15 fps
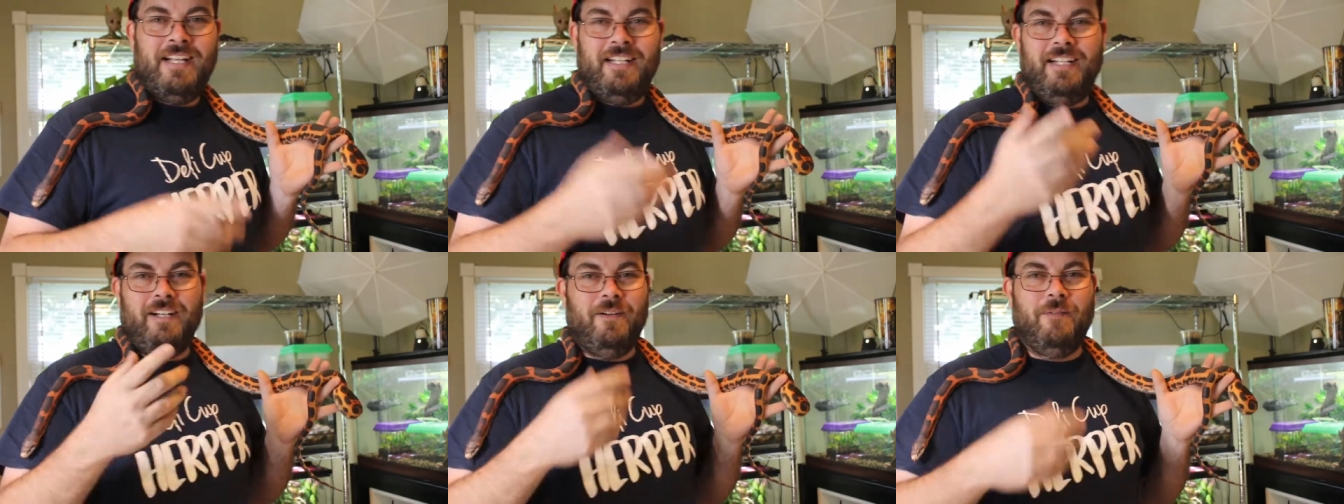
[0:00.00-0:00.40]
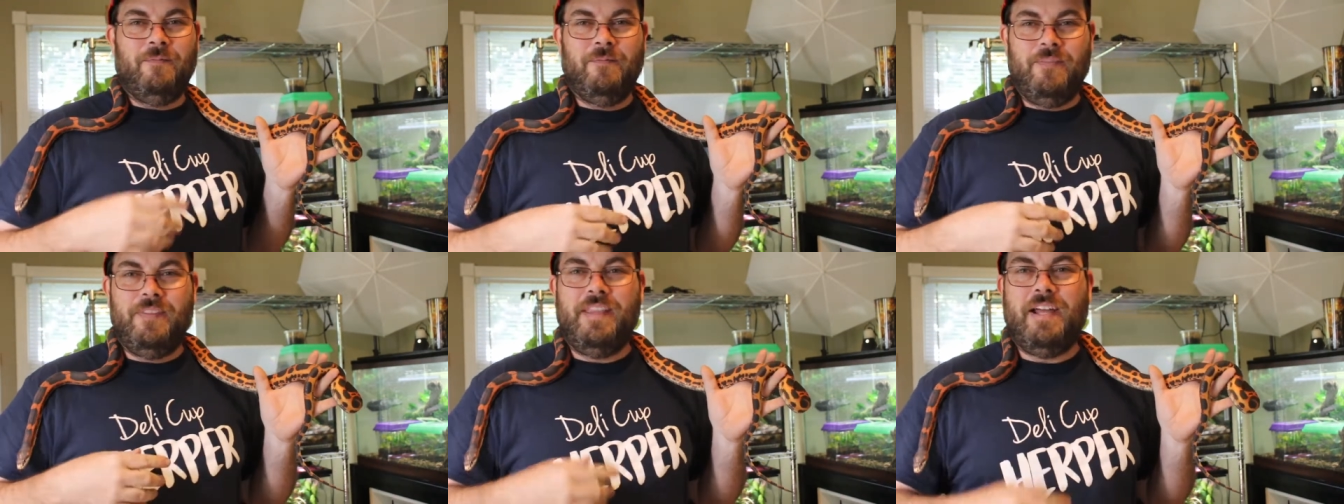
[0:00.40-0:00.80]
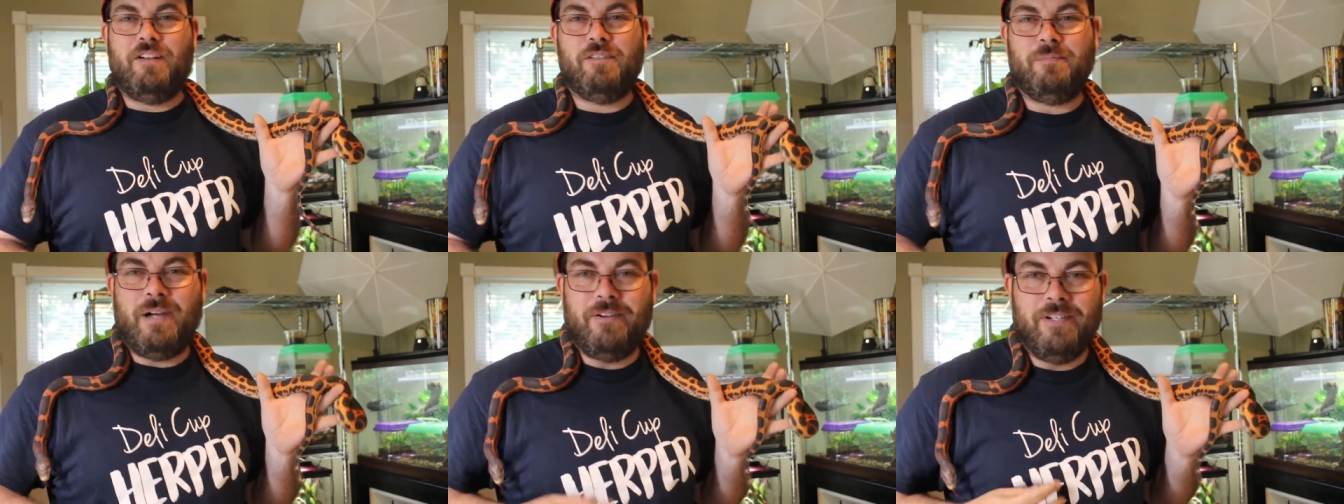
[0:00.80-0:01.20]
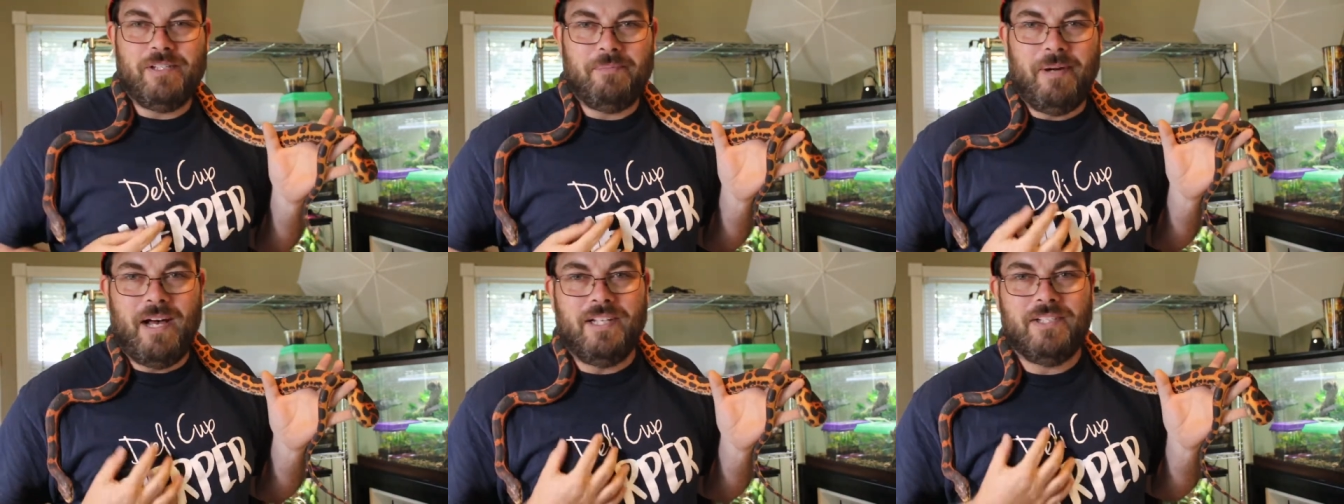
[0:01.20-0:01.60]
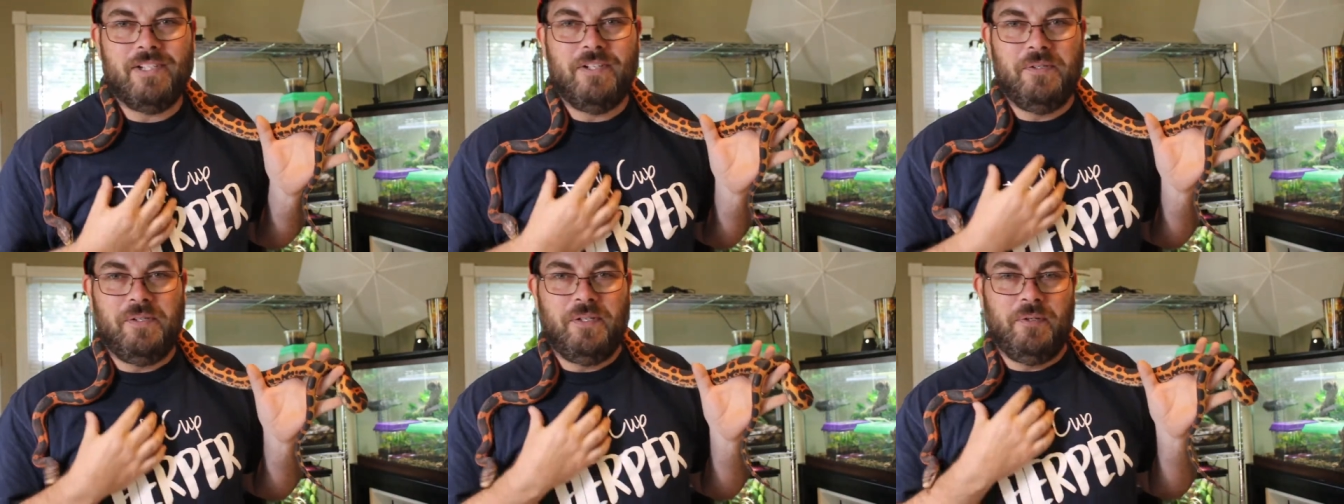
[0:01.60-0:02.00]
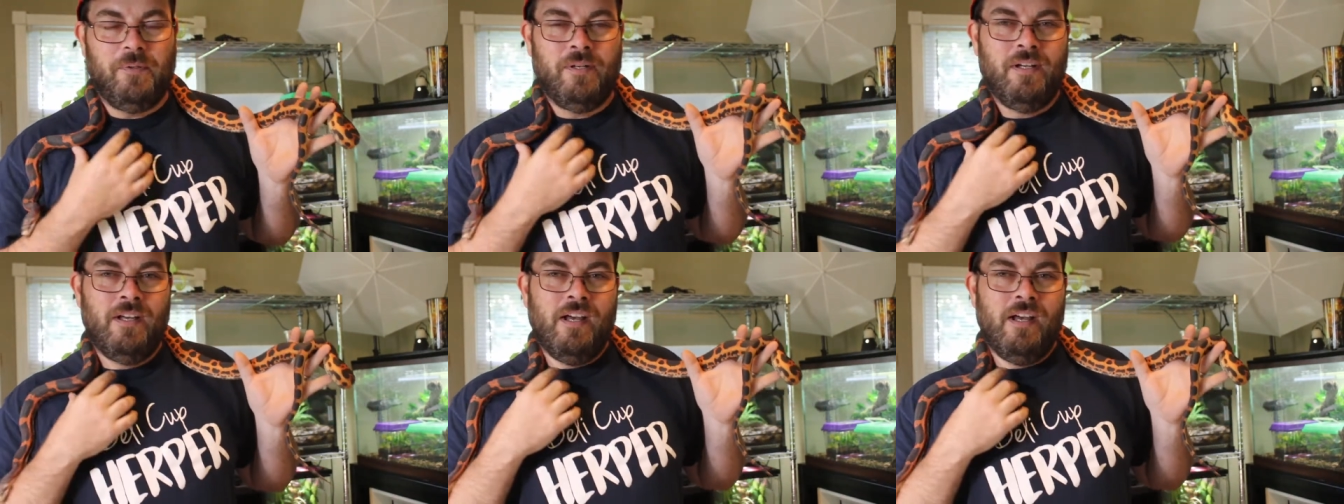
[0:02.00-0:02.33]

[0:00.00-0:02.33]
there's my response to you.